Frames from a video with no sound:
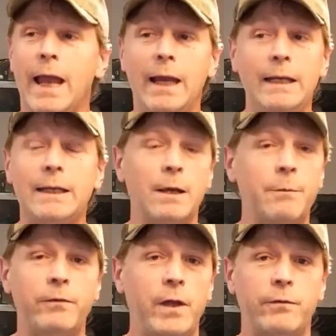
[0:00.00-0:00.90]

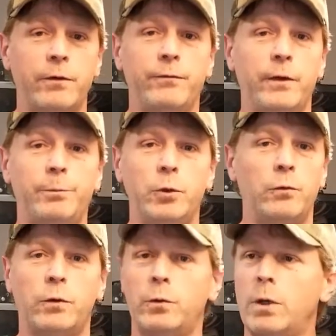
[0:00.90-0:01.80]
anytime I've ever flipped
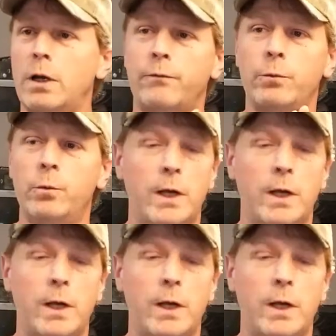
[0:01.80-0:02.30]
over a rock from